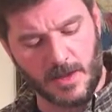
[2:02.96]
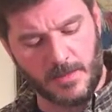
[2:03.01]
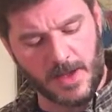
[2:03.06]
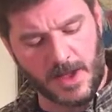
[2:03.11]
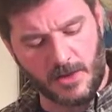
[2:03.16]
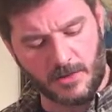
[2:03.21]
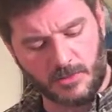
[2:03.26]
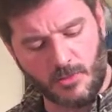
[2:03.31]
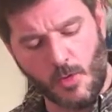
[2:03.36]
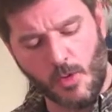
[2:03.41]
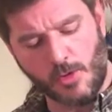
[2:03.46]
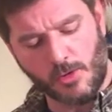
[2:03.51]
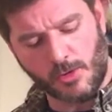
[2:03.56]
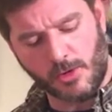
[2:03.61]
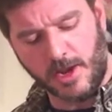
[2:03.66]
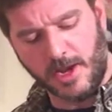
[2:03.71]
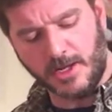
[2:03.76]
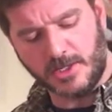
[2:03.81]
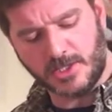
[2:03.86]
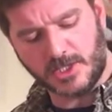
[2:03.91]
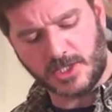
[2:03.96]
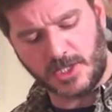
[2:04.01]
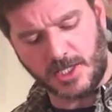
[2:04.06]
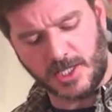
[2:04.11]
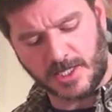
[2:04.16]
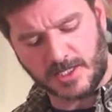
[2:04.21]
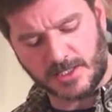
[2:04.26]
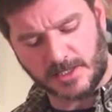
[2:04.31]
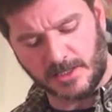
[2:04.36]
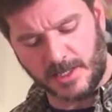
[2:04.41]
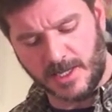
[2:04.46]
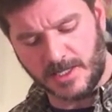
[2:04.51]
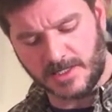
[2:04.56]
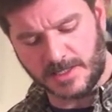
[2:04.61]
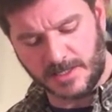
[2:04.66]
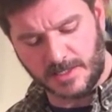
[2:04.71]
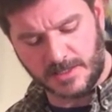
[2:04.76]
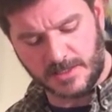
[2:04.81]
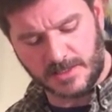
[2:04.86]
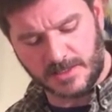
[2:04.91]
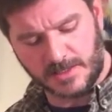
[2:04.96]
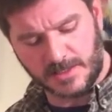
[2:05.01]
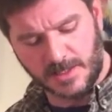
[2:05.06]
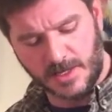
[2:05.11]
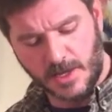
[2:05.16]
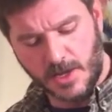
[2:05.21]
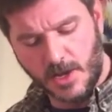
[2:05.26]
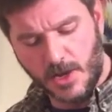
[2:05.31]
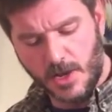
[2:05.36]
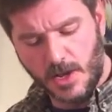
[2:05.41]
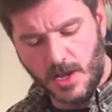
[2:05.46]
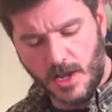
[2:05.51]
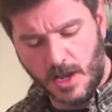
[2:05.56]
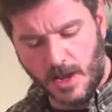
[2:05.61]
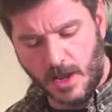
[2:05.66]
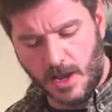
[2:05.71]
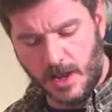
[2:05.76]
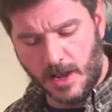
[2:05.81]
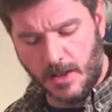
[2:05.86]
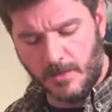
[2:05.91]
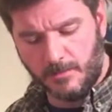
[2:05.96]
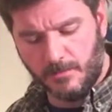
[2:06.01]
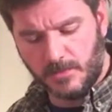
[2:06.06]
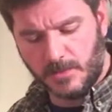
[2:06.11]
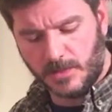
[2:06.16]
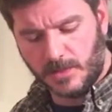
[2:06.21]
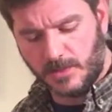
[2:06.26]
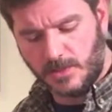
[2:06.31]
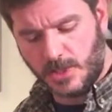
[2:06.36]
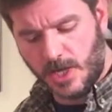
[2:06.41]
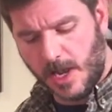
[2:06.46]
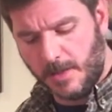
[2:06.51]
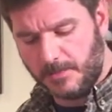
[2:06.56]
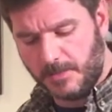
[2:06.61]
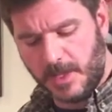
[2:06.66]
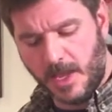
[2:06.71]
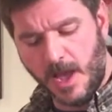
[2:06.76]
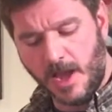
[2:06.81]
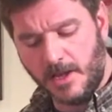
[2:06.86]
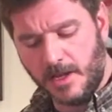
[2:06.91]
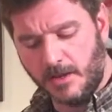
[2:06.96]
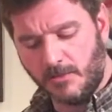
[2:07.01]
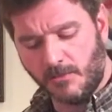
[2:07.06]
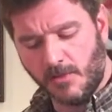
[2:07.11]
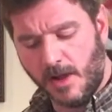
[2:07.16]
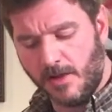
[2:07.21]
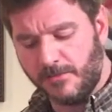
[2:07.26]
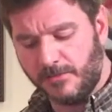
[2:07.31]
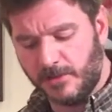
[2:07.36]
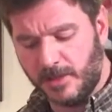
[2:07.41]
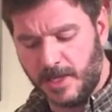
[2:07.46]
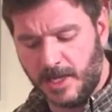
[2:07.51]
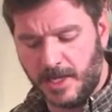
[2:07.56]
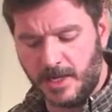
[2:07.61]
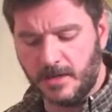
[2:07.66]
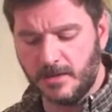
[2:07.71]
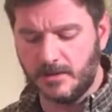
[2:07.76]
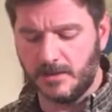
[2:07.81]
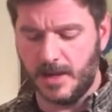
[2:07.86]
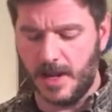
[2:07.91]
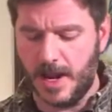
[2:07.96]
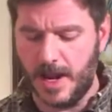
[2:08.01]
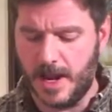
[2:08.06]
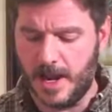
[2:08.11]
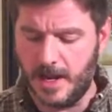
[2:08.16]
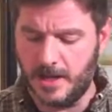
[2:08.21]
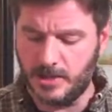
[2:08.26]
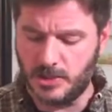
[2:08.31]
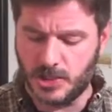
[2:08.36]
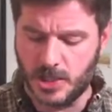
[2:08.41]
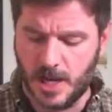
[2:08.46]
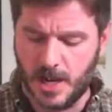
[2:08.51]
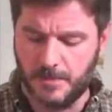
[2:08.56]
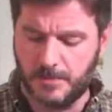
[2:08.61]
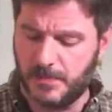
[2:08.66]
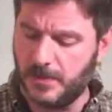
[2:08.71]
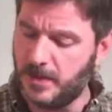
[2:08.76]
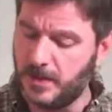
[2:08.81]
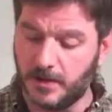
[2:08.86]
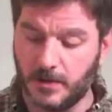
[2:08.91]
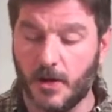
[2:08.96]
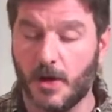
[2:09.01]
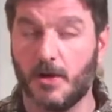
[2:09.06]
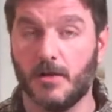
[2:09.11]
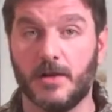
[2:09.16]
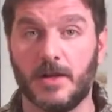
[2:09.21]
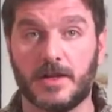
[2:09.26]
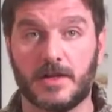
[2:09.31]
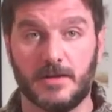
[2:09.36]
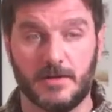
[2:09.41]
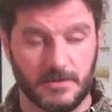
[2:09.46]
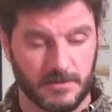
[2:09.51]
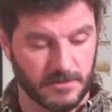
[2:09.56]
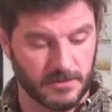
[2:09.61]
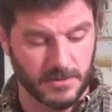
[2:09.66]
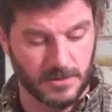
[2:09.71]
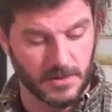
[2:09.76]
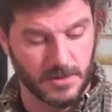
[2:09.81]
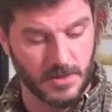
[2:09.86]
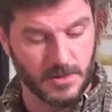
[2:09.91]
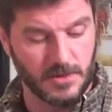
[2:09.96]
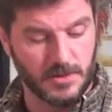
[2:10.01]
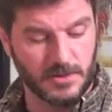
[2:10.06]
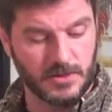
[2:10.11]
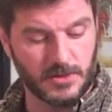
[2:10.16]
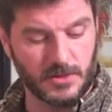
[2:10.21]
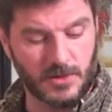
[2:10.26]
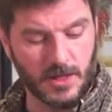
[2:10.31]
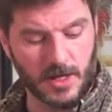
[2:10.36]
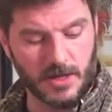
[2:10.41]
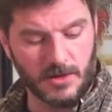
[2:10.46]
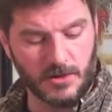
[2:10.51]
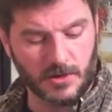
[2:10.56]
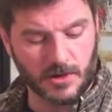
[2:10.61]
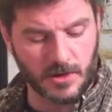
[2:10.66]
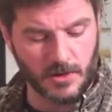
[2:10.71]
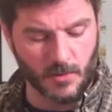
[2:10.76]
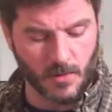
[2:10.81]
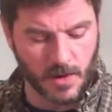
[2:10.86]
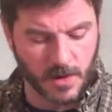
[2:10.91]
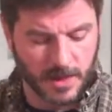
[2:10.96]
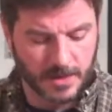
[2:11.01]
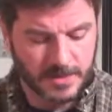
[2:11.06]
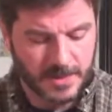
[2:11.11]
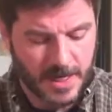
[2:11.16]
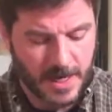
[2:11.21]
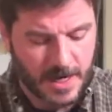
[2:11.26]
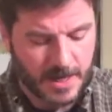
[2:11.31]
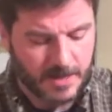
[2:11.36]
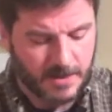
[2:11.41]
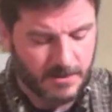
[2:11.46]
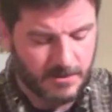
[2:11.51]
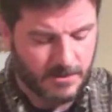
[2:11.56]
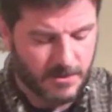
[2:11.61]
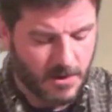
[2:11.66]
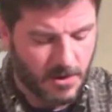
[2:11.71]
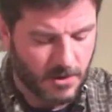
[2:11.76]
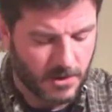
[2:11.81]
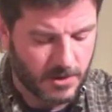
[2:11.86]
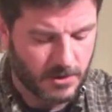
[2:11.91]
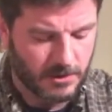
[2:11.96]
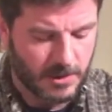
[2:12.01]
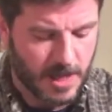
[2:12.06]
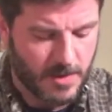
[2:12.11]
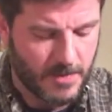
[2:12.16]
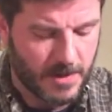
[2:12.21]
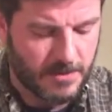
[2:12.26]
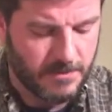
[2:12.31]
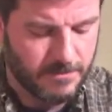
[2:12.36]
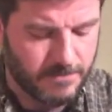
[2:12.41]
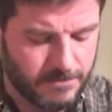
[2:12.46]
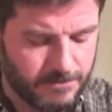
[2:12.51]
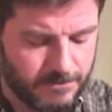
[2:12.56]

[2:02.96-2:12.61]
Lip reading: about 1/4 inch thick slices. Chop the onion roughly and chop the garlic. So then you're going to want to take all your lemon